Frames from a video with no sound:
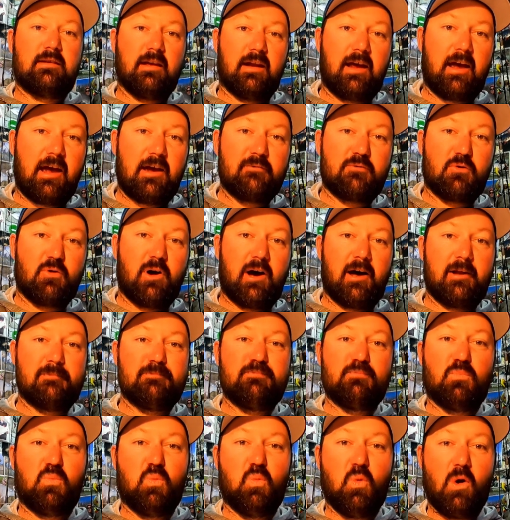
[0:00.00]
G'day
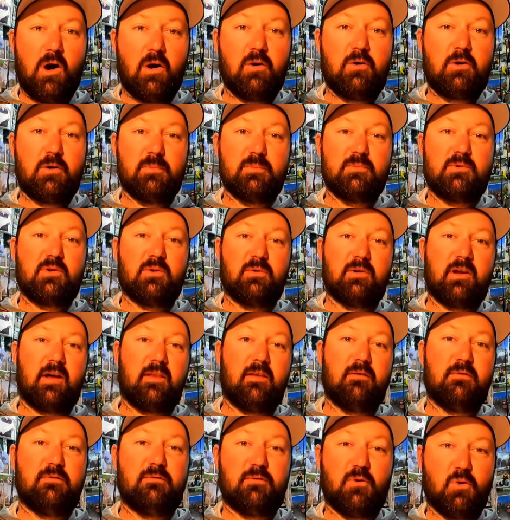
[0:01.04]
everyone, welcome to
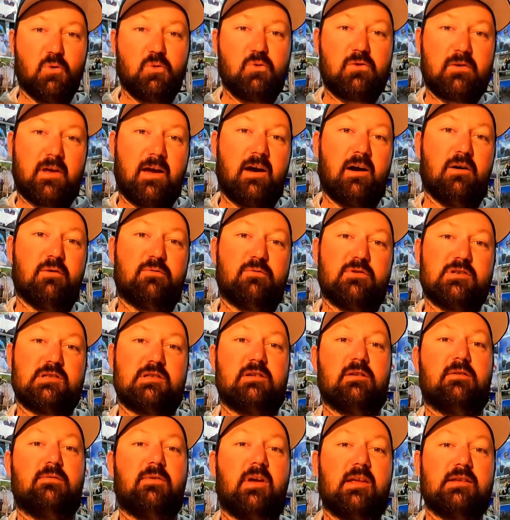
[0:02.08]
another full-scale
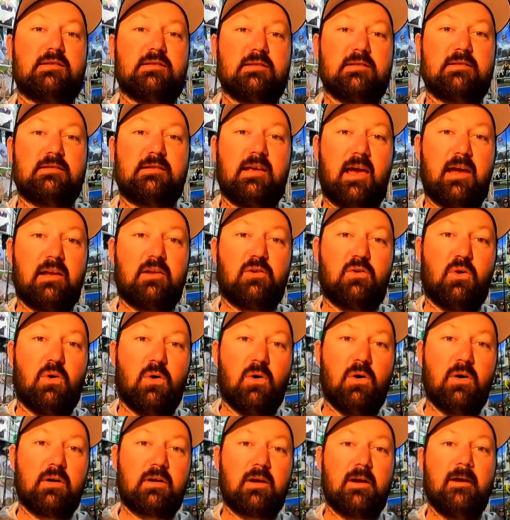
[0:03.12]
Fishing Adventures Tech
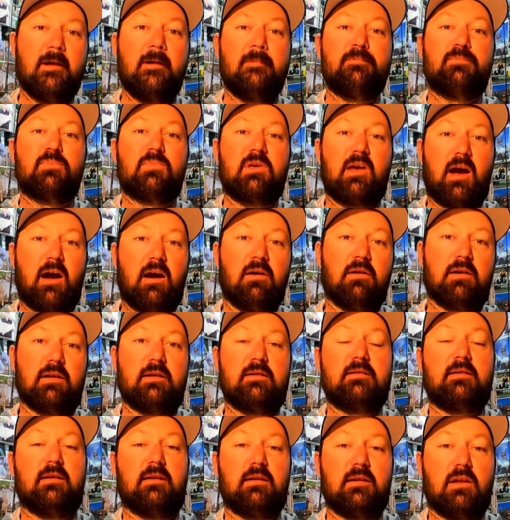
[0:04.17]
Talk.
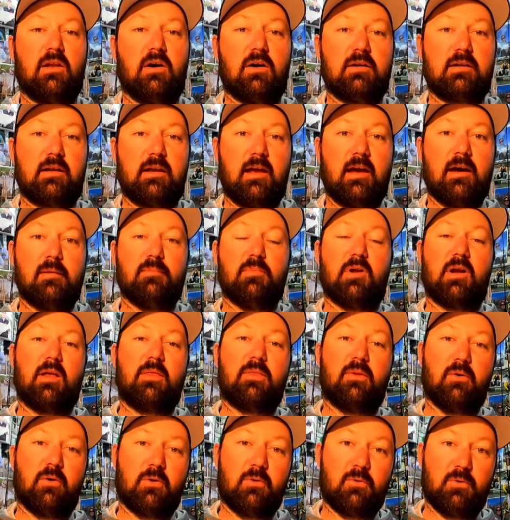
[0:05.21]
Currently still in lockdown, but I
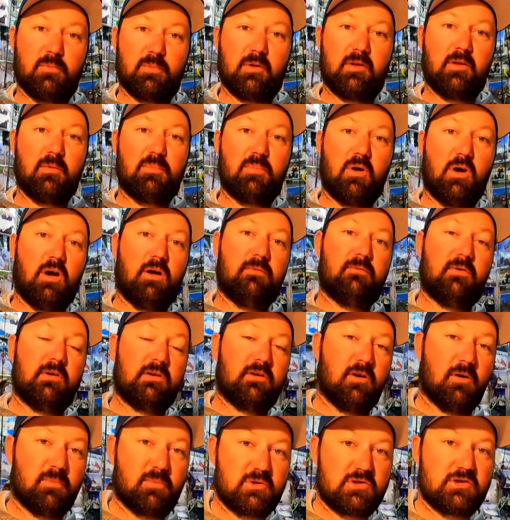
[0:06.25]
thought it would be the
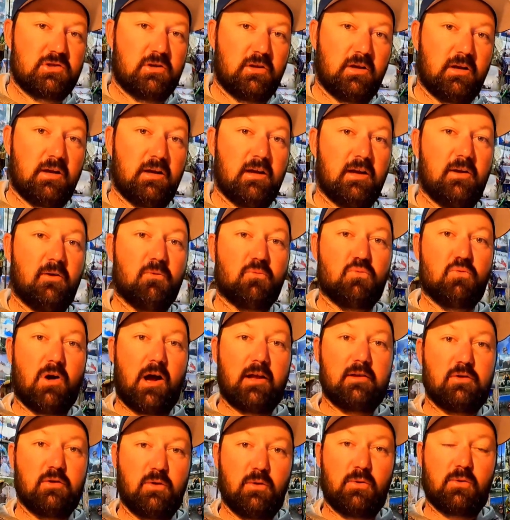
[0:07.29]
perfect opportunity to
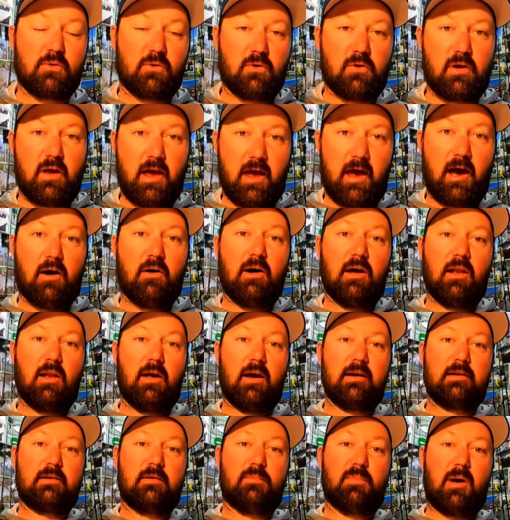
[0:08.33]
run you through how I
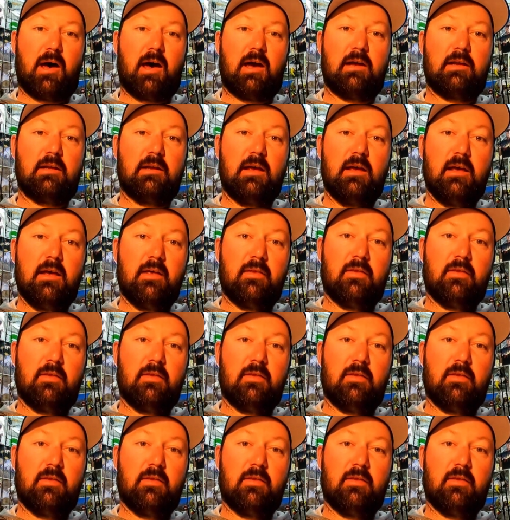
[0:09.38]
like to paint